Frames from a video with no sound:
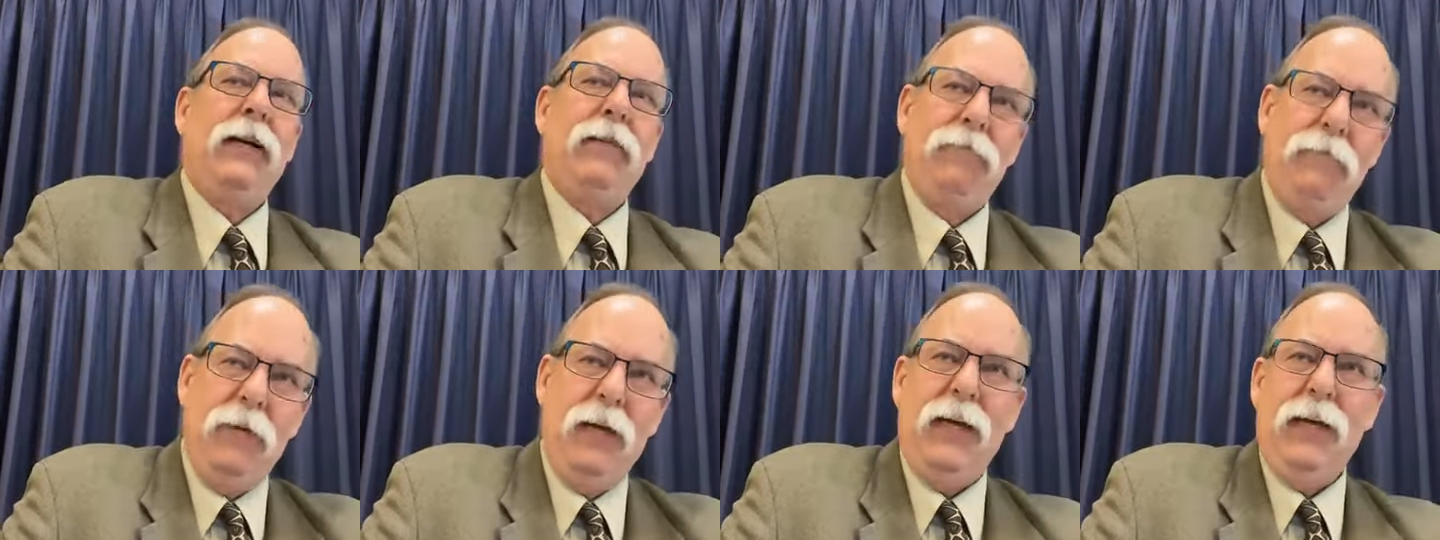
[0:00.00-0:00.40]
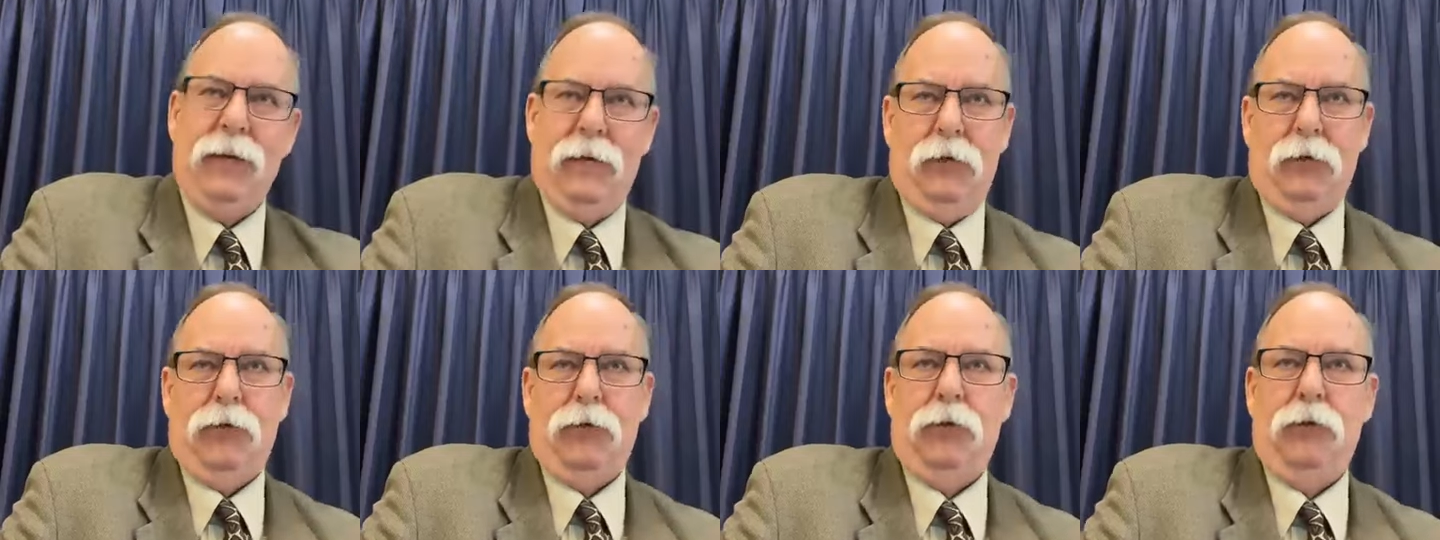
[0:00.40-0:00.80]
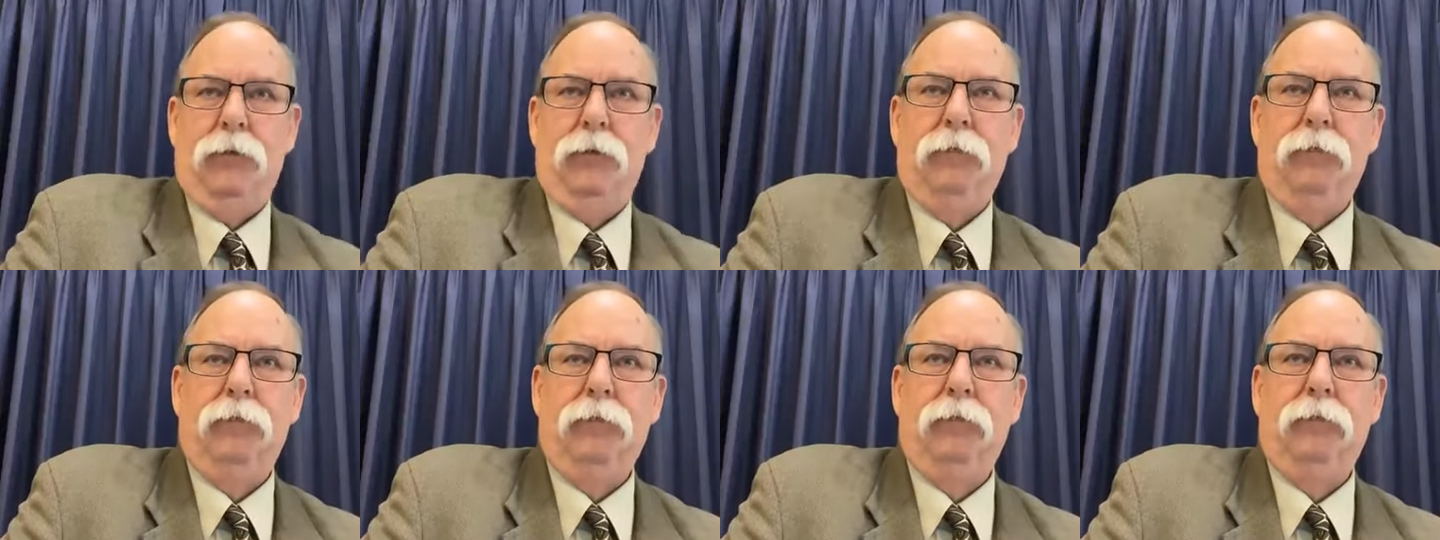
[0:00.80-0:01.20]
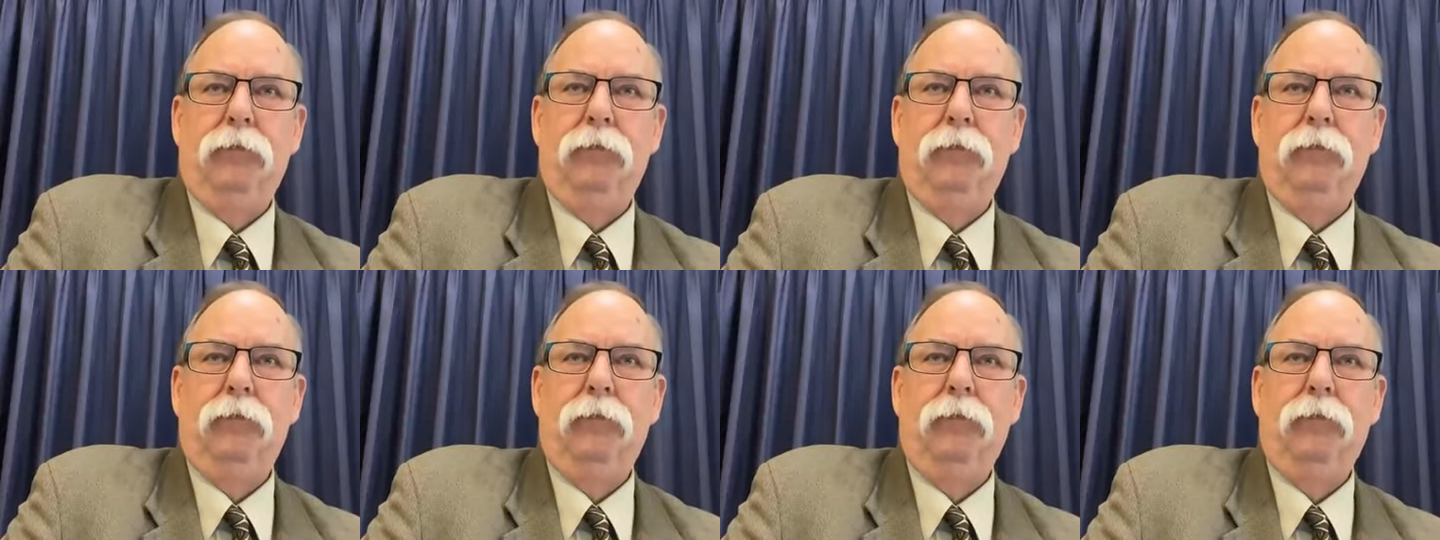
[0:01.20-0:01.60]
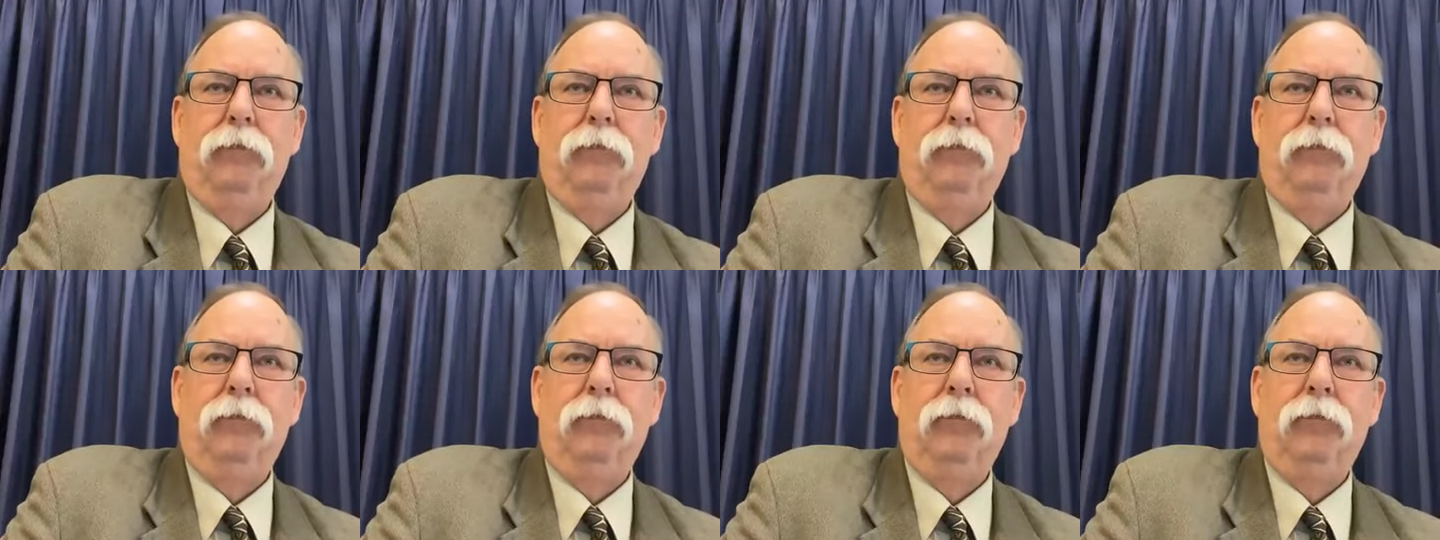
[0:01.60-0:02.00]
event.
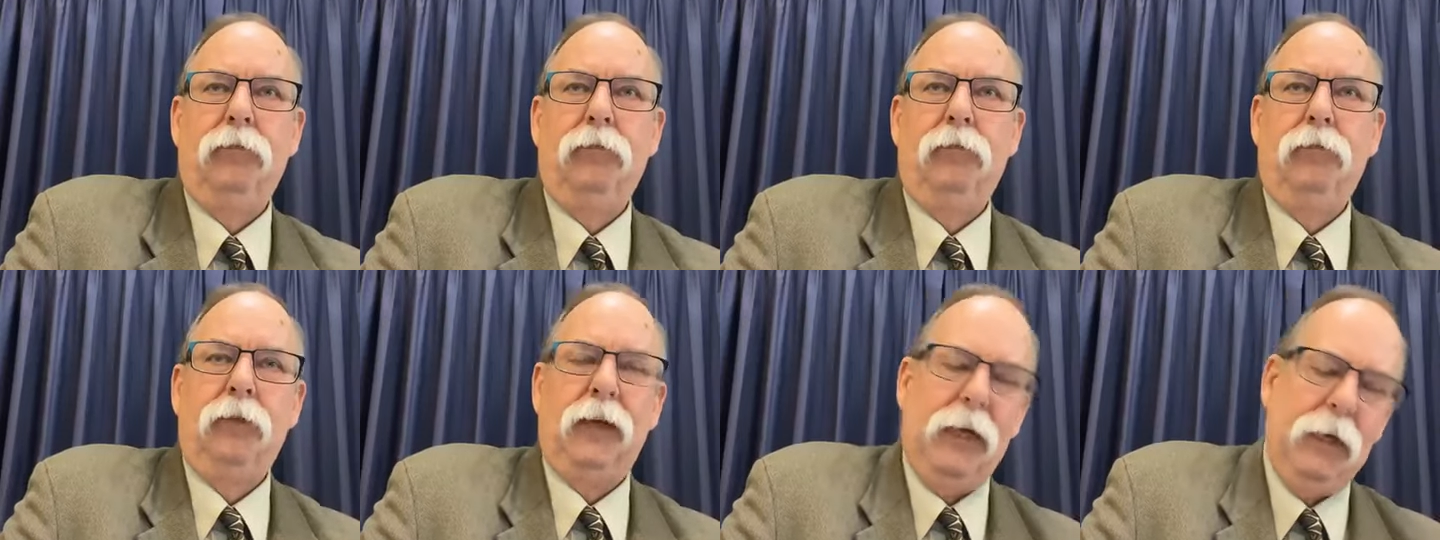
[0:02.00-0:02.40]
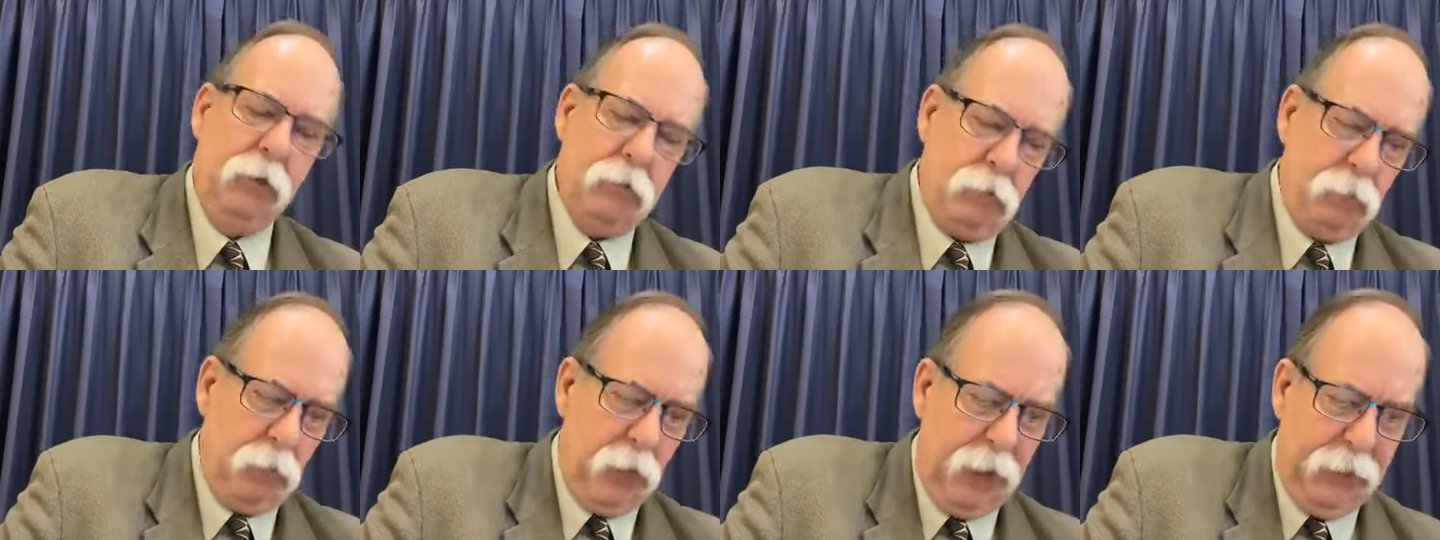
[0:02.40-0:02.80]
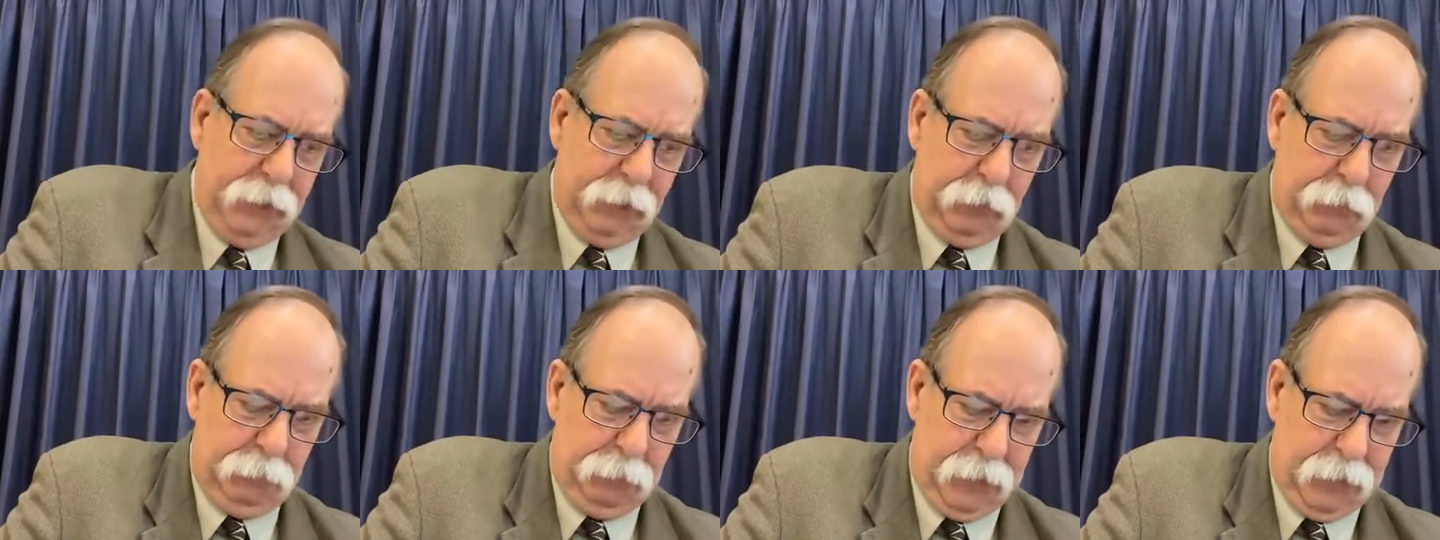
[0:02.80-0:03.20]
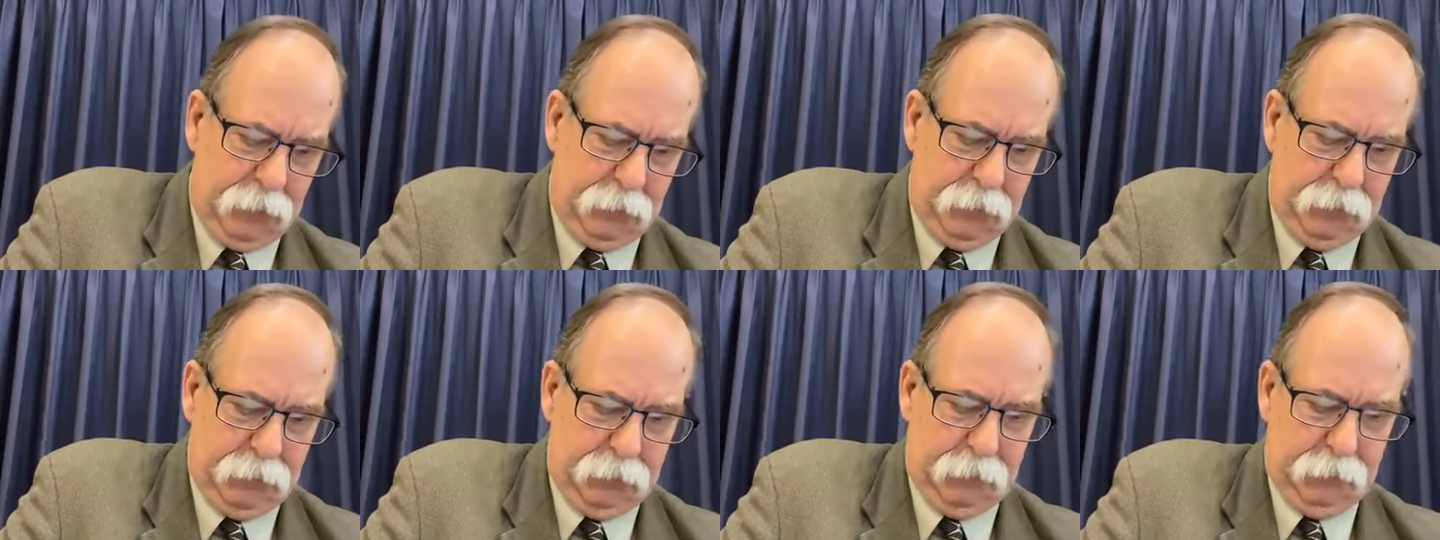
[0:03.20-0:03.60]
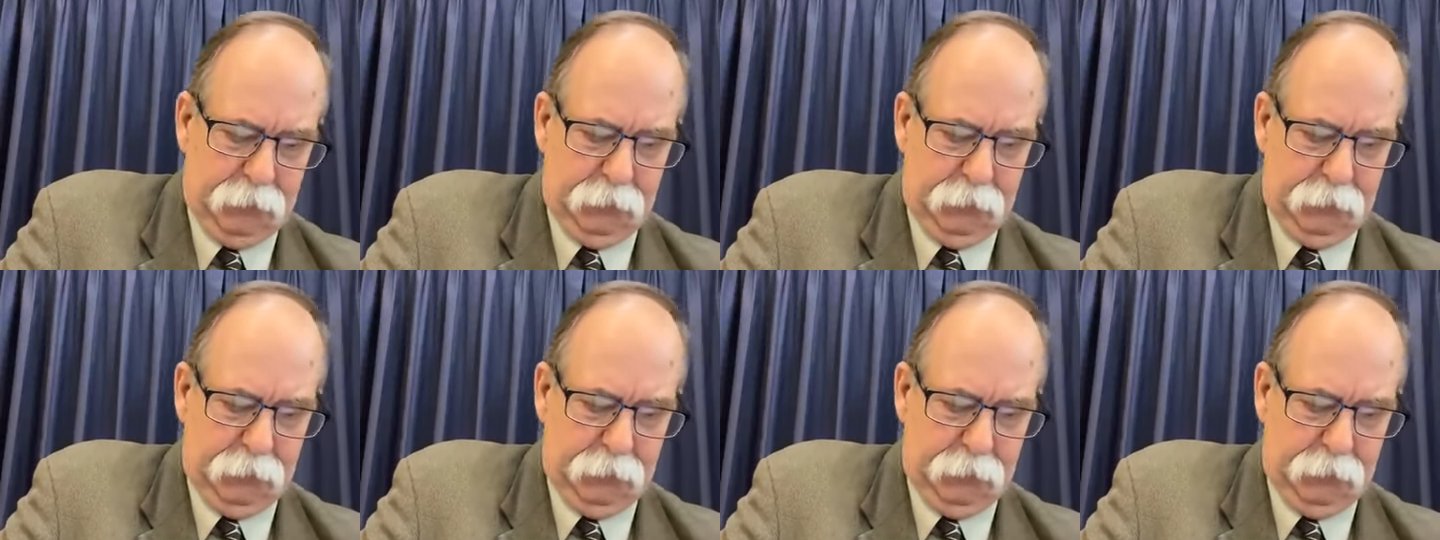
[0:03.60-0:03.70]
Later writes about it.